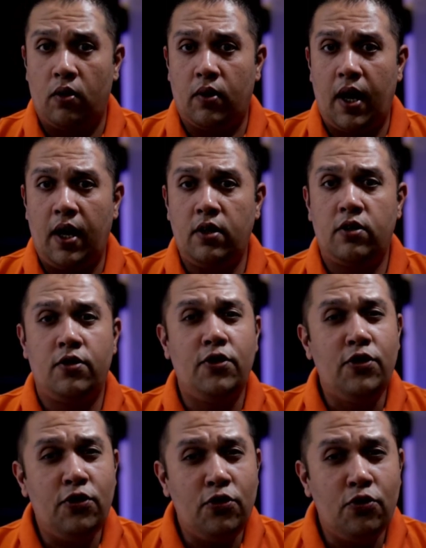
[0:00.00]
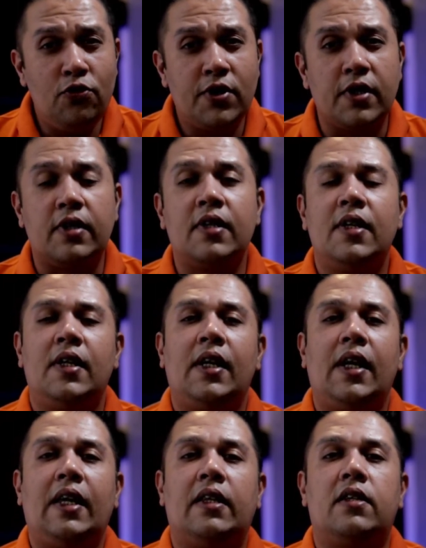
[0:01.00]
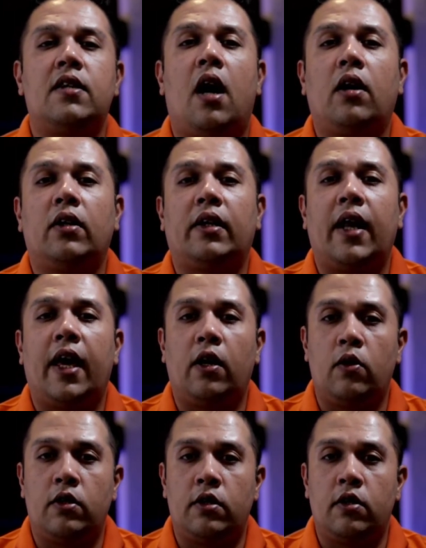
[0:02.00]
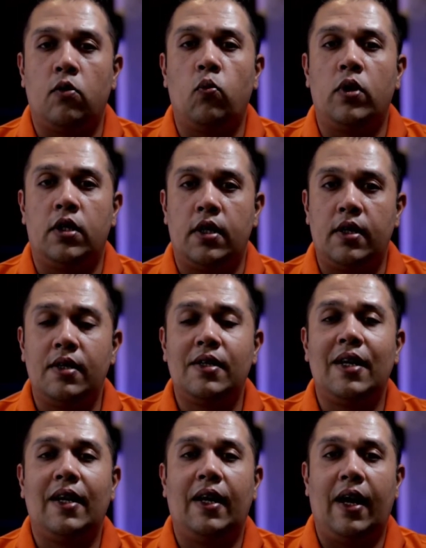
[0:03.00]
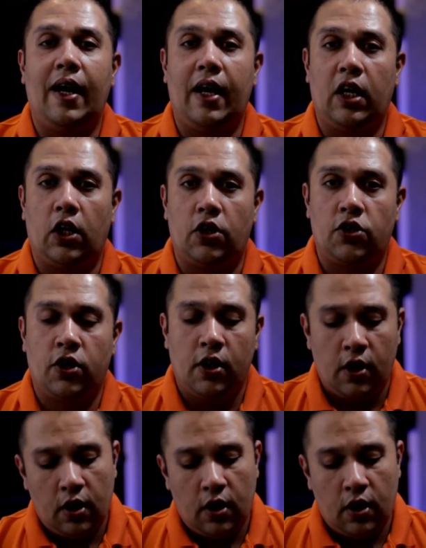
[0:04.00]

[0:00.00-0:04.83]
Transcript: okay, to use it in the target language, which is English.